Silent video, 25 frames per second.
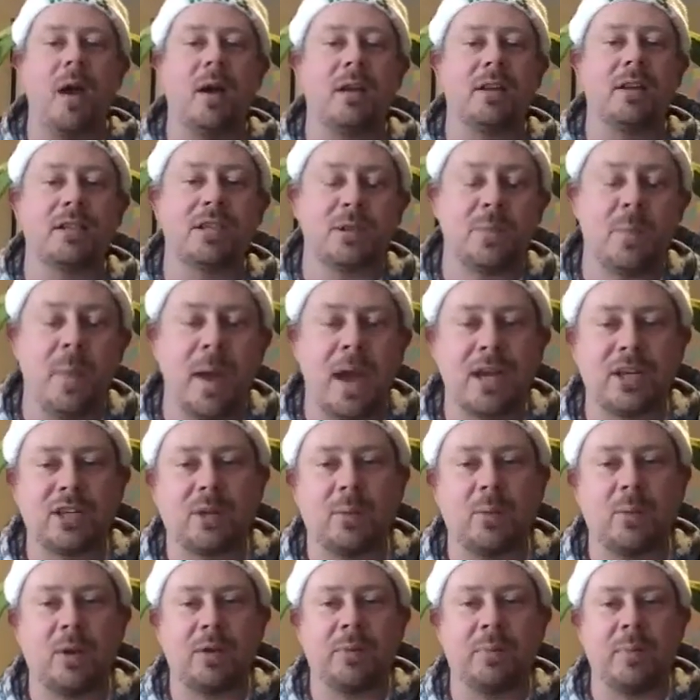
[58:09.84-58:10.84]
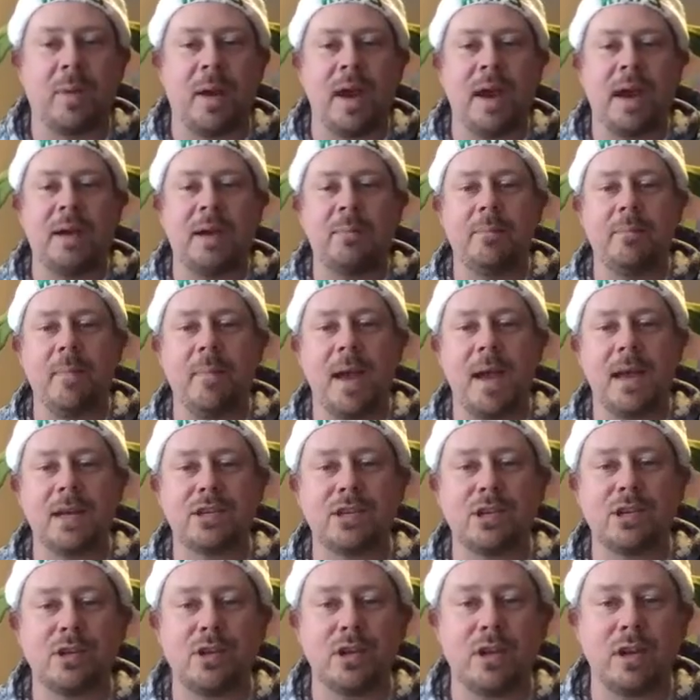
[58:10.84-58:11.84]
smash them with my
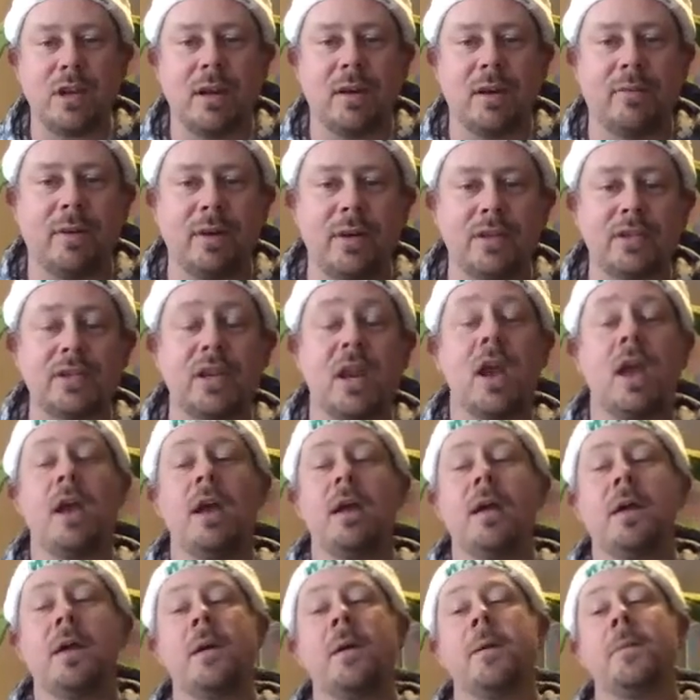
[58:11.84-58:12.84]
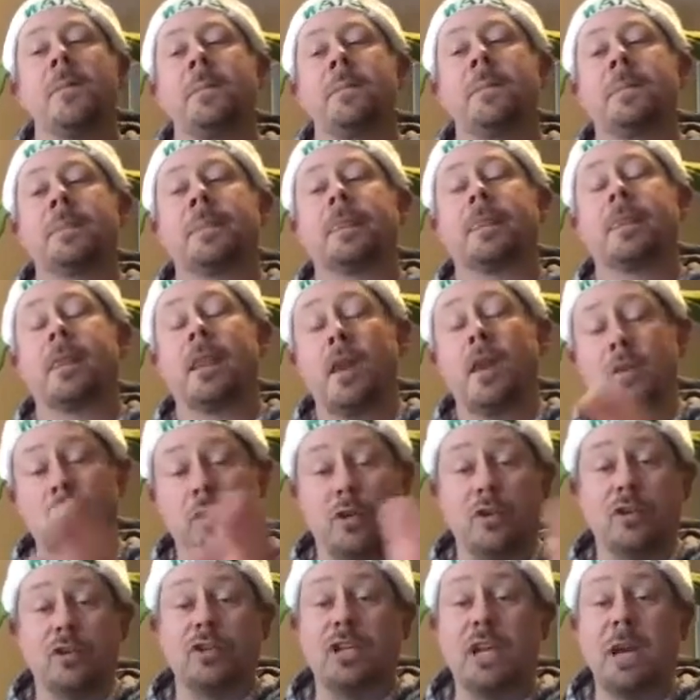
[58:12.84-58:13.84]
Masters of the Universe.
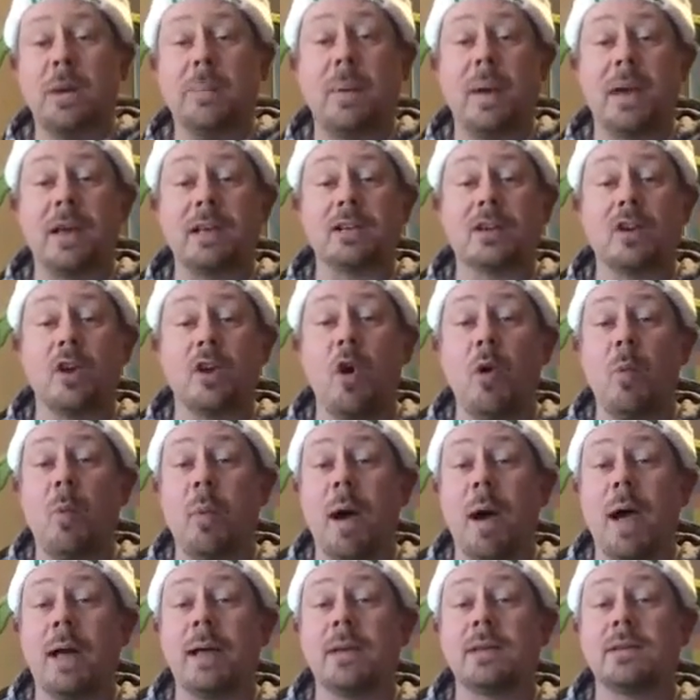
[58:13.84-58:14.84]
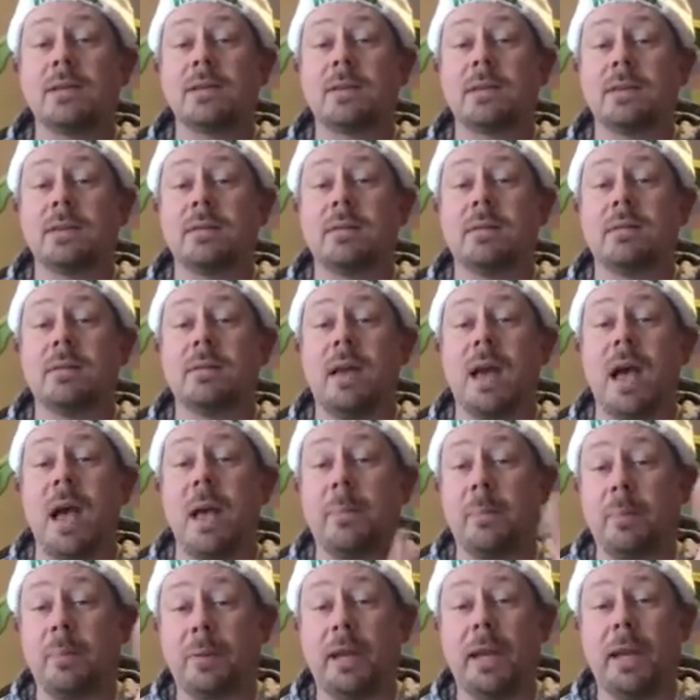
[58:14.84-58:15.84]
Those cheap ass GoBots, I
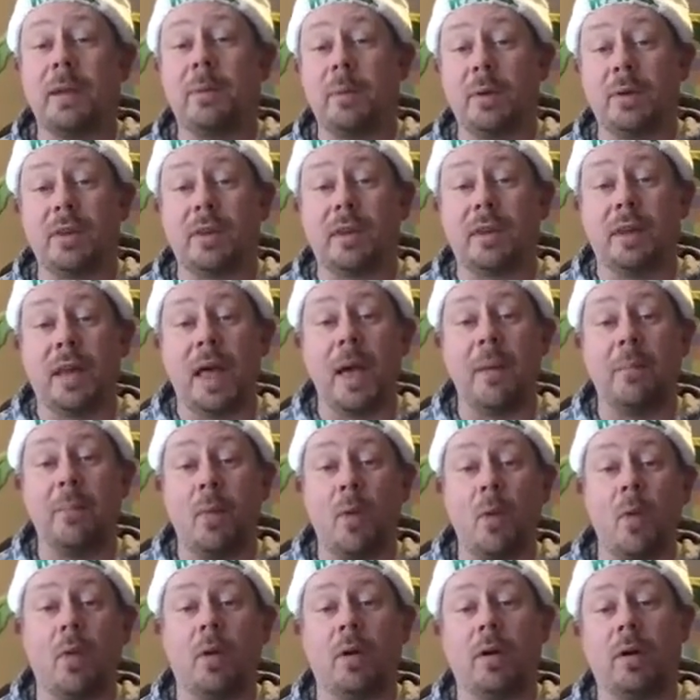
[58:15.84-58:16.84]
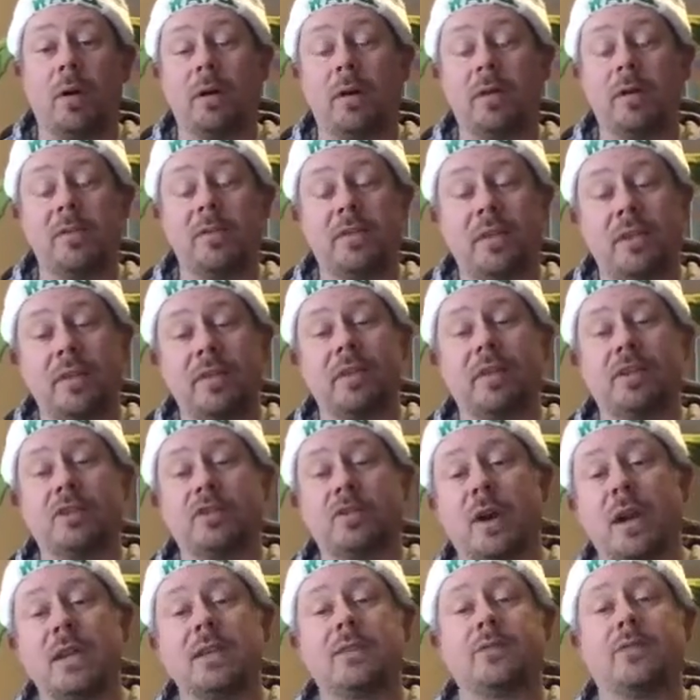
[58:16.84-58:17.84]
played with a lot more than the
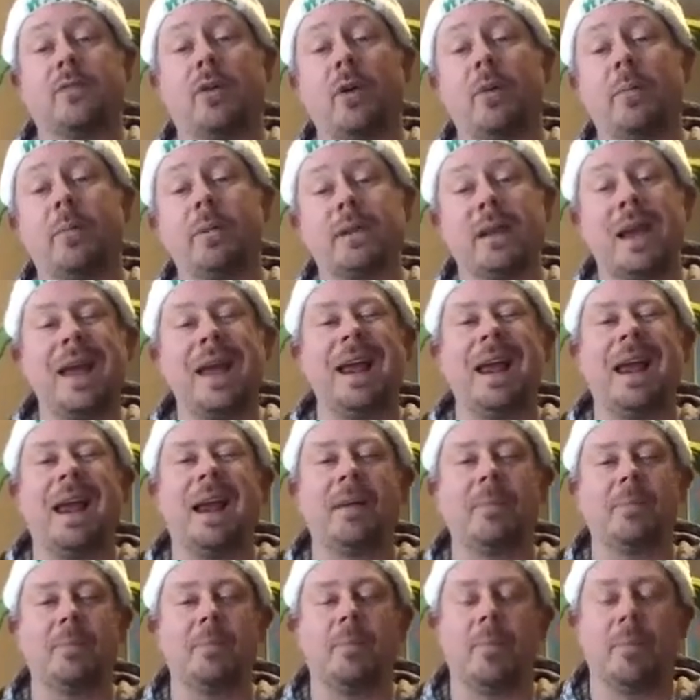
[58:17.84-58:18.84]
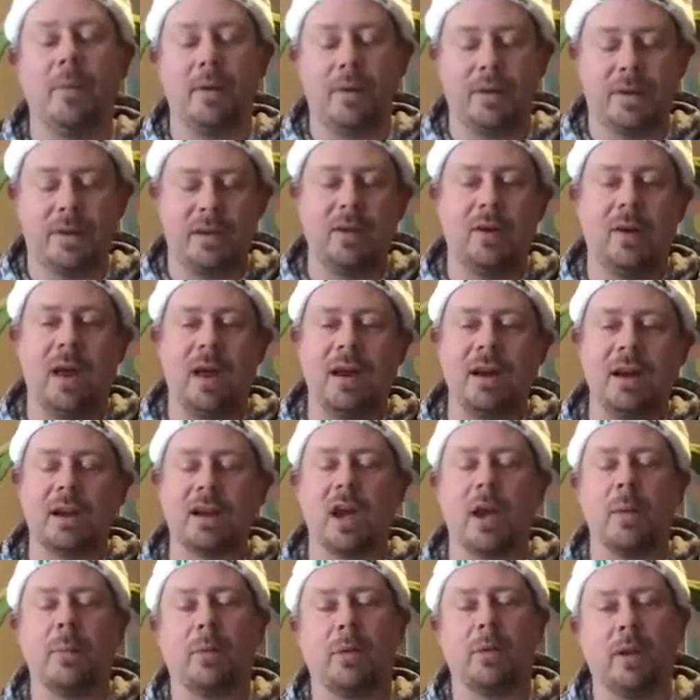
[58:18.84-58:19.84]
Transformers. I had a
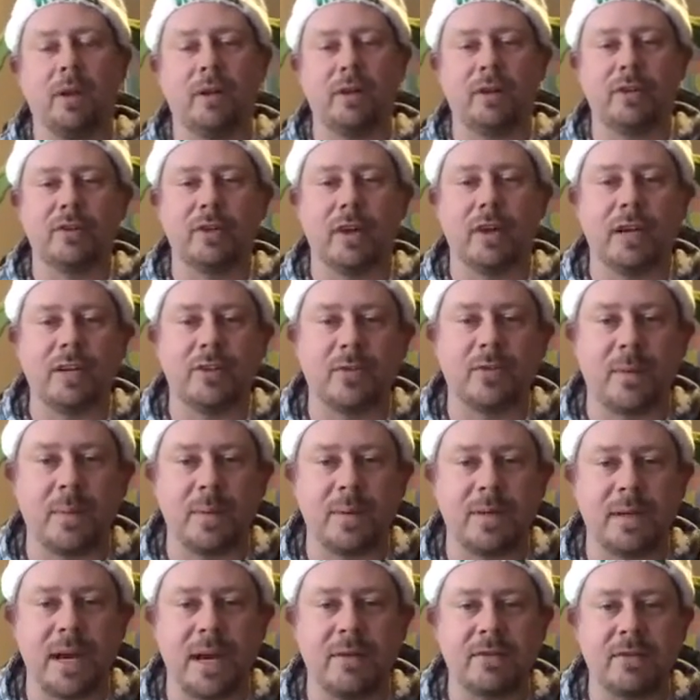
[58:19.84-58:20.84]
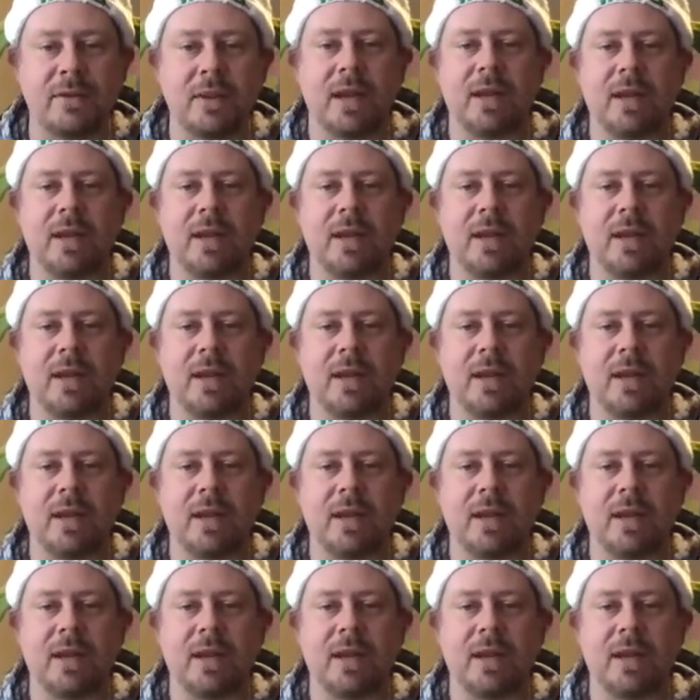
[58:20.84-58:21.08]
couple other Transformers after that.